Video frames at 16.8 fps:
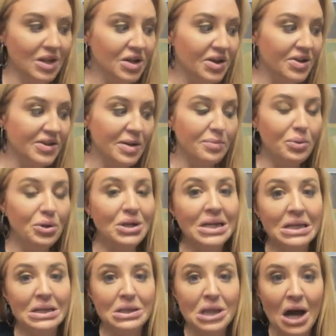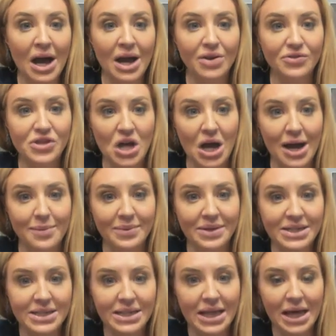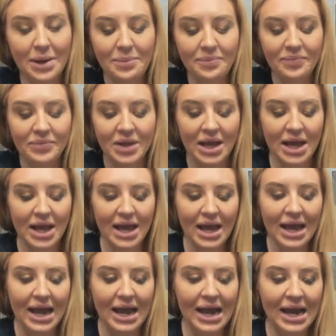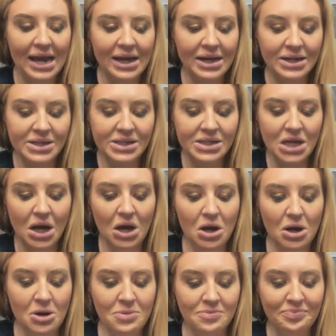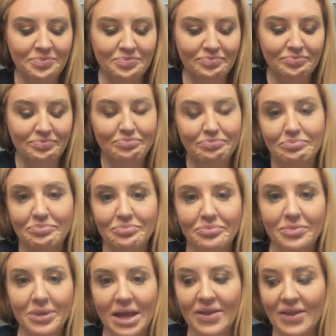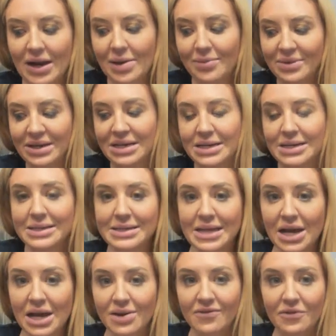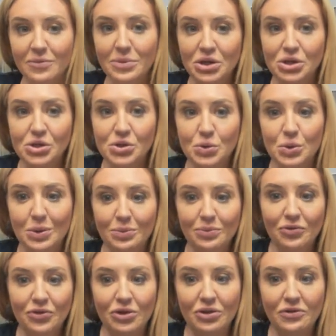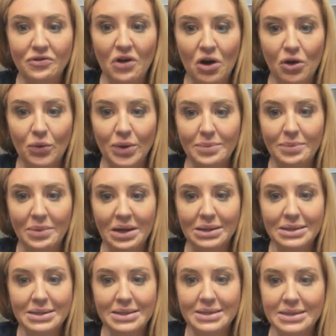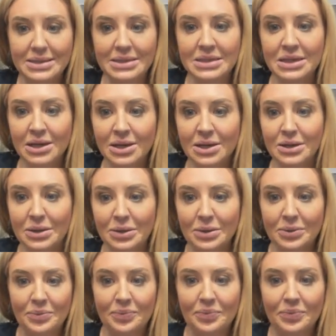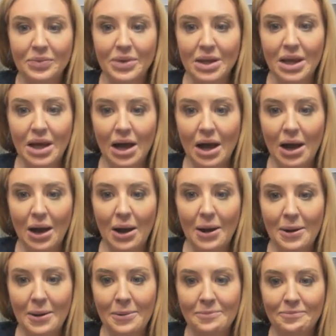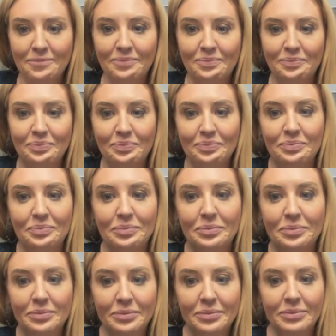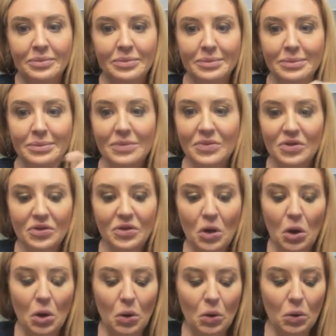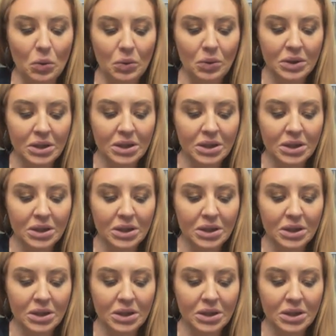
because i'm putting a lot of time into them and um, and then I'm going to decide if I'm going to do them for the following months. Um, so